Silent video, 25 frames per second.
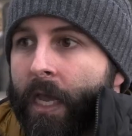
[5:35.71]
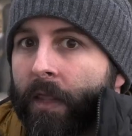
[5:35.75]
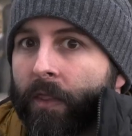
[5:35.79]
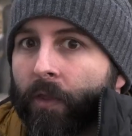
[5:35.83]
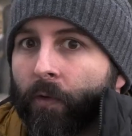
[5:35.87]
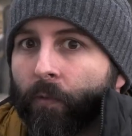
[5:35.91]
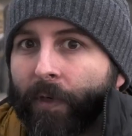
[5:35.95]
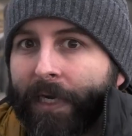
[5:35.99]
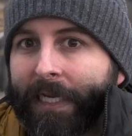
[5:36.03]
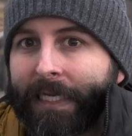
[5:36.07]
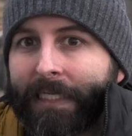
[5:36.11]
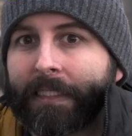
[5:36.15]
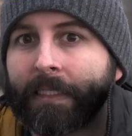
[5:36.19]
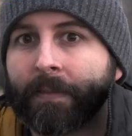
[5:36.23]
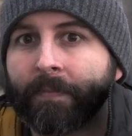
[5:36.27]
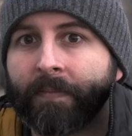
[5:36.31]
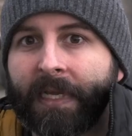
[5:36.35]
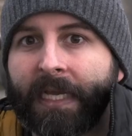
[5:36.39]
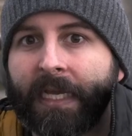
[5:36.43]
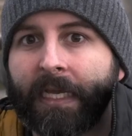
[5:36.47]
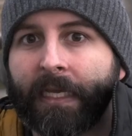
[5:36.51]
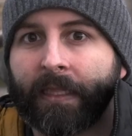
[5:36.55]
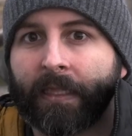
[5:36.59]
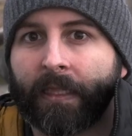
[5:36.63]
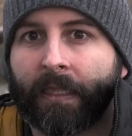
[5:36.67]
The reason
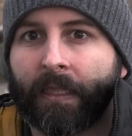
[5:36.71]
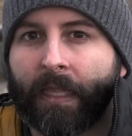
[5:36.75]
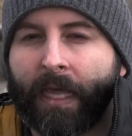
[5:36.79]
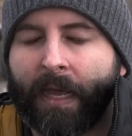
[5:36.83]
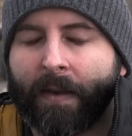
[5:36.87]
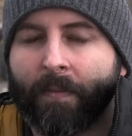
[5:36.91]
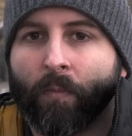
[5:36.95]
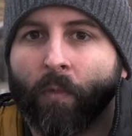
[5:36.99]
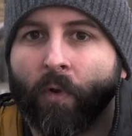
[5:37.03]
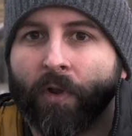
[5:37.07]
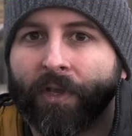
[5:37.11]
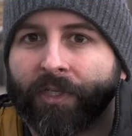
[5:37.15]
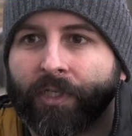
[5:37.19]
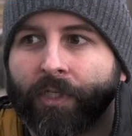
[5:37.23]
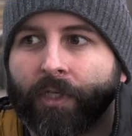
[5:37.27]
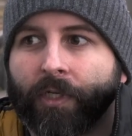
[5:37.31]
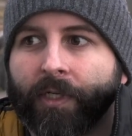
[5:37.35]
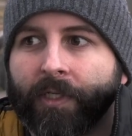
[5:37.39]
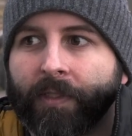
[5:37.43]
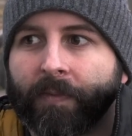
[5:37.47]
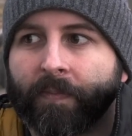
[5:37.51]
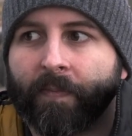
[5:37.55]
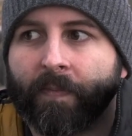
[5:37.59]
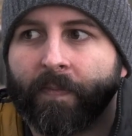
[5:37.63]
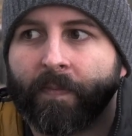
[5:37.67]
being that moisture
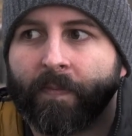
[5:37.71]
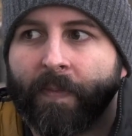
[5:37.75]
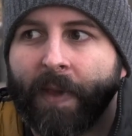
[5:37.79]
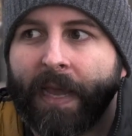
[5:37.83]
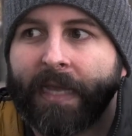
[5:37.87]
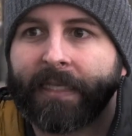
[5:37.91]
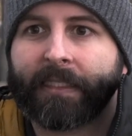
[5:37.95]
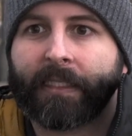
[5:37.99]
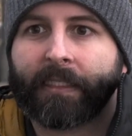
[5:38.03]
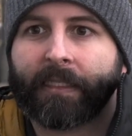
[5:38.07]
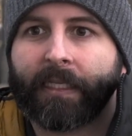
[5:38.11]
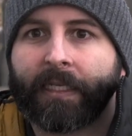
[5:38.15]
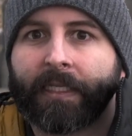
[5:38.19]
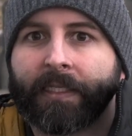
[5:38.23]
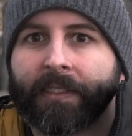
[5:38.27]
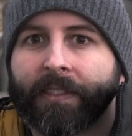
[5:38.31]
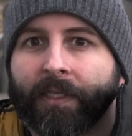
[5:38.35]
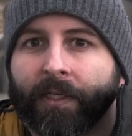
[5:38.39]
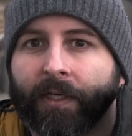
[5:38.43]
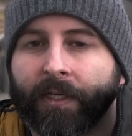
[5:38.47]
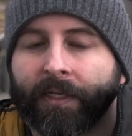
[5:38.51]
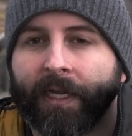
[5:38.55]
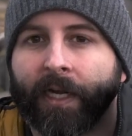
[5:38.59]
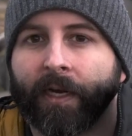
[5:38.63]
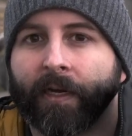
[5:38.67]
is basically
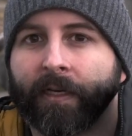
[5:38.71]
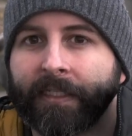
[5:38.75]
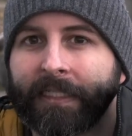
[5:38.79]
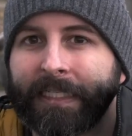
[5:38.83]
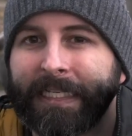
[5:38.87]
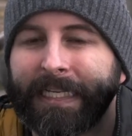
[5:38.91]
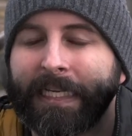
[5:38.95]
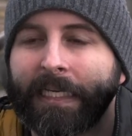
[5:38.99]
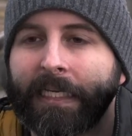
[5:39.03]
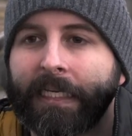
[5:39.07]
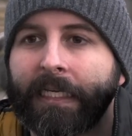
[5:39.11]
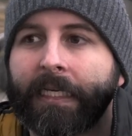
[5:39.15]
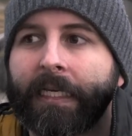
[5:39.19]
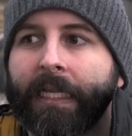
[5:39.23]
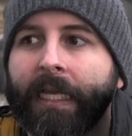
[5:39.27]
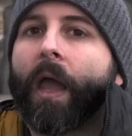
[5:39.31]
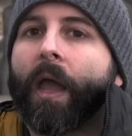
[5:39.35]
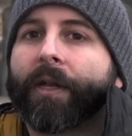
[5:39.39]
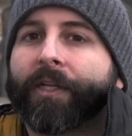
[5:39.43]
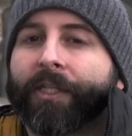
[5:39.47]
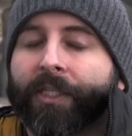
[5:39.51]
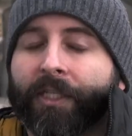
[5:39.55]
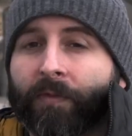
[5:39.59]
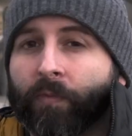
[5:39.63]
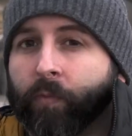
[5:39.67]
considered guaranteed.
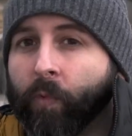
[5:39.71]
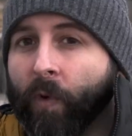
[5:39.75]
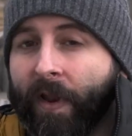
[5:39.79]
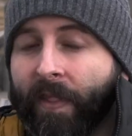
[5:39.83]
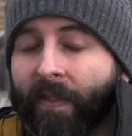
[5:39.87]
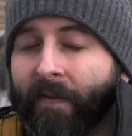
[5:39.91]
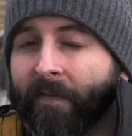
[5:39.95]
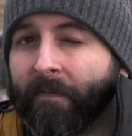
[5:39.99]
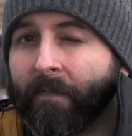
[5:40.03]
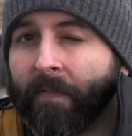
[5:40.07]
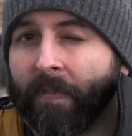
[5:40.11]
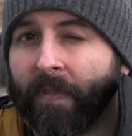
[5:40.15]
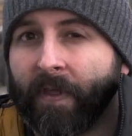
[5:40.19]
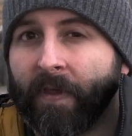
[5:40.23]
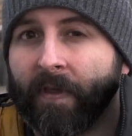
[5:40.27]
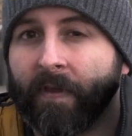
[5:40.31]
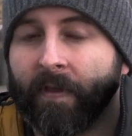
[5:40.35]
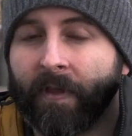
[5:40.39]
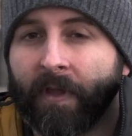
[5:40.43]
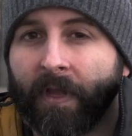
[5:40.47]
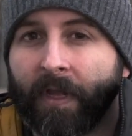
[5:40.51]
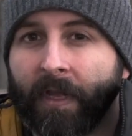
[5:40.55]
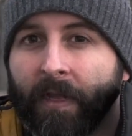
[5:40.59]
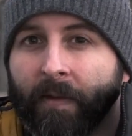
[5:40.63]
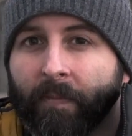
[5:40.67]
Just one of
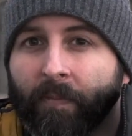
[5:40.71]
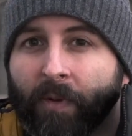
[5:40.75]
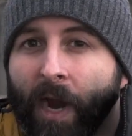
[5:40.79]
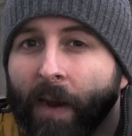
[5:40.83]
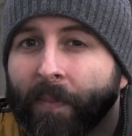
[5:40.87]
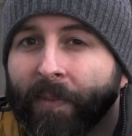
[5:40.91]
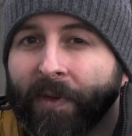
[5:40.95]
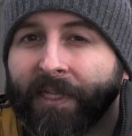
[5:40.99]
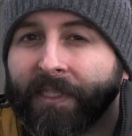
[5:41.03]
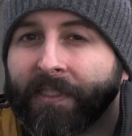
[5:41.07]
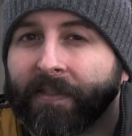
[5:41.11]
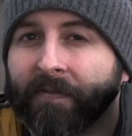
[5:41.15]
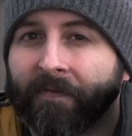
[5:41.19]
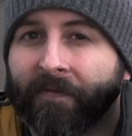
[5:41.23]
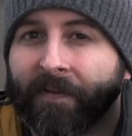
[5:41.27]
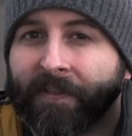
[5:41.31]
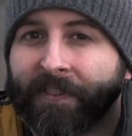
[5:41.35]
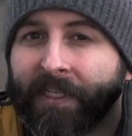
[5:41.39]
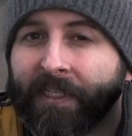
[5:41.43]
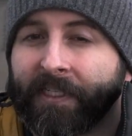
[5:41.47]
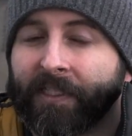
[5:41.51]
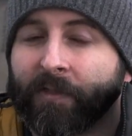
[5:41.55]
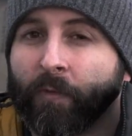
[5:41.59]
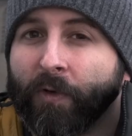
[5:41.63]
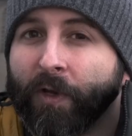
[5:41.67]
the properties of
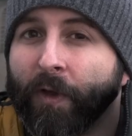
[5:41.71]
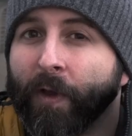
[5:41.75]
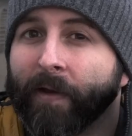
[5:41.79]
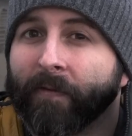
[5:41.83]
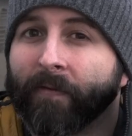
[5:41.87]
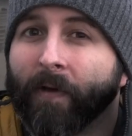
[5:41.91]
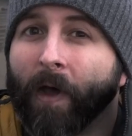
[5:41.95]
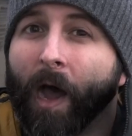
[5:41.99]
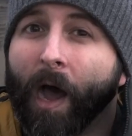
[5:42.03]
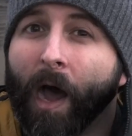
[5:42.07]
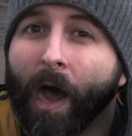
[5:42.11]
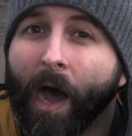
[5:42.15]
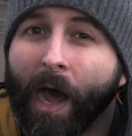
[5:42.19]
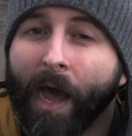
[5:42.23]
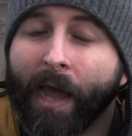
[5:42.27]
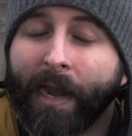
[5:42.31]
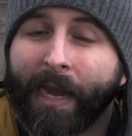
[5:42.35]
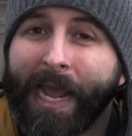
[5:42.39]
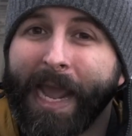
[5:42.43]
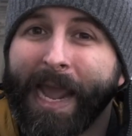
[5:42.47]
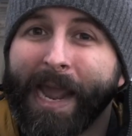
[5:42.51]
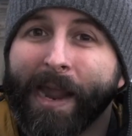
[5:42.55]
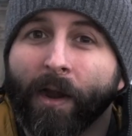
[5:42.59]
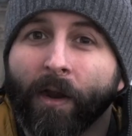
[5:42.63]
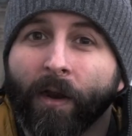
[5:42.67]
physics, when you have hot
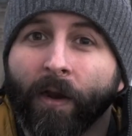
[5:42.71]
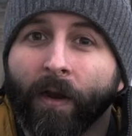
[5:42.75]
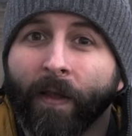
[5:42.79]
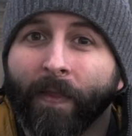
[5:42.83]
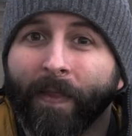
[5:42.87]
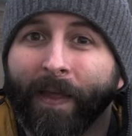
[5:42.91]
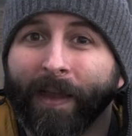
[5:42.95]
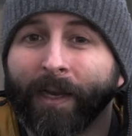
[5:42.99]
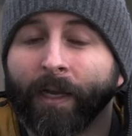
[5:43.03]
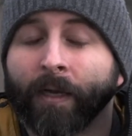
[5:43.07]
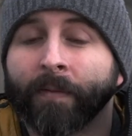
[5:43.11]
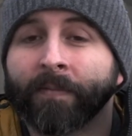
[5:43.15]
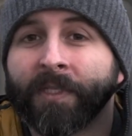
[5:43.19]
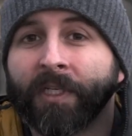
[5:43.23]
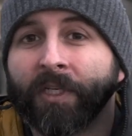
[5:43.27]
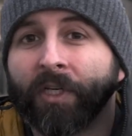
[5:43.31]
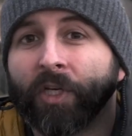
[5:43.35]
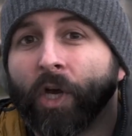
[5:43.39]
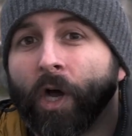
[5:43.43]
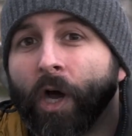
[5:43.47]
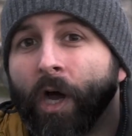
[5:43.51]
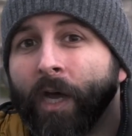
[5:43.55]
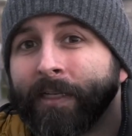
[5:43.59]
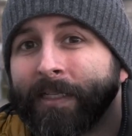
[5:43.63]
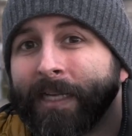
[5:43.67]
air that comes in
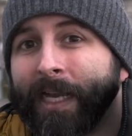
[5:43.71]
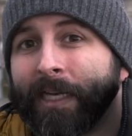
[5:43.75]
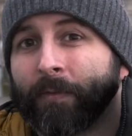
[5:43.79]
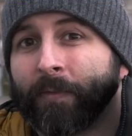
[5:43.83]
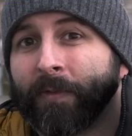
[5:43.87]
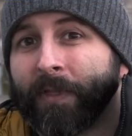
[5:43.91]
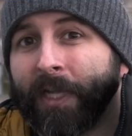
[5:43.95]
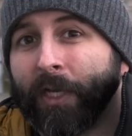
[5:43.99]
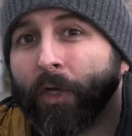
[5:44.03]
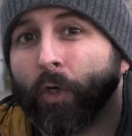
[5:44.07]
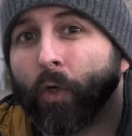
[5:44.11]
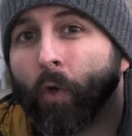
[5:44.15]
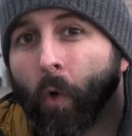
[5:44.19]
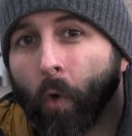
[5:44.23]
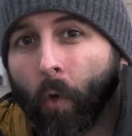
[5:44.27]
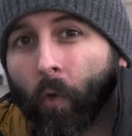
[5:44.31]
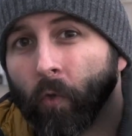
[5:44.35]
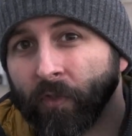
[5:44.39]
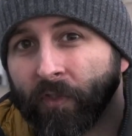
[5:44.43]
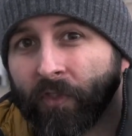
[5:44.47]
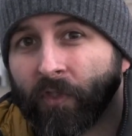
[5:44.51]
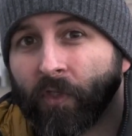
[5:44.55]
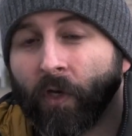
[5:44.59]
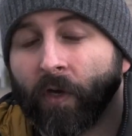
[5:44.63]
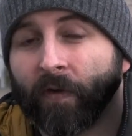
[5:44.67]
contact with a
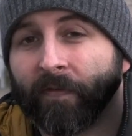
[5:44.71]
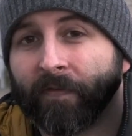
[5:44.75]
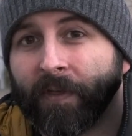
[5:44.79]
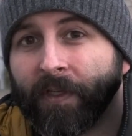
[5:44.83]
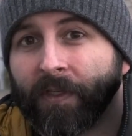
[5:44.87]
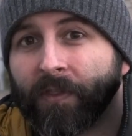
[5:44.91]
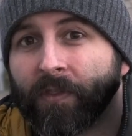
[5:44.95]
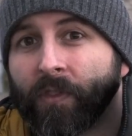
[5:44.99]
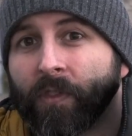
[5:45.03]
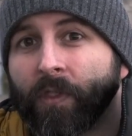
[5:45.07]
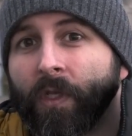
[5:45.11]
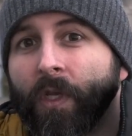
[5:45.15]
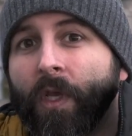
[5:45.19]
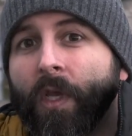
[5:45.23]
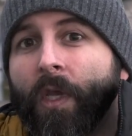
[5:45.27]
cold surface,